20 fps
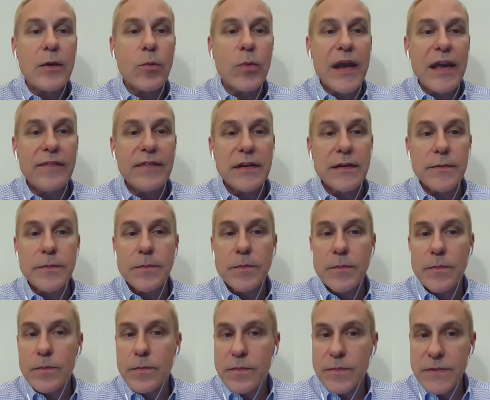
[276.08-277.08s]
We have a
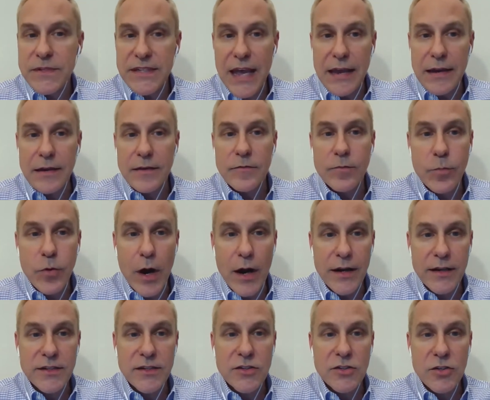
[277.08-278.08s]
set of
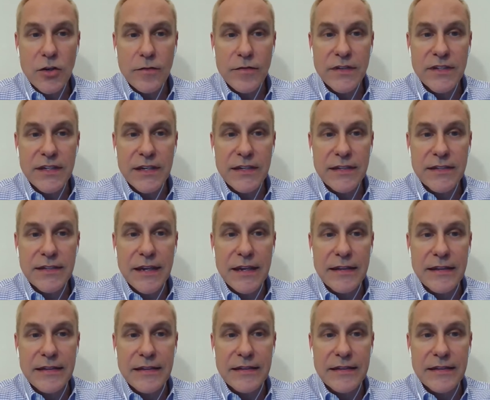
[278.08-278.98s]
products and services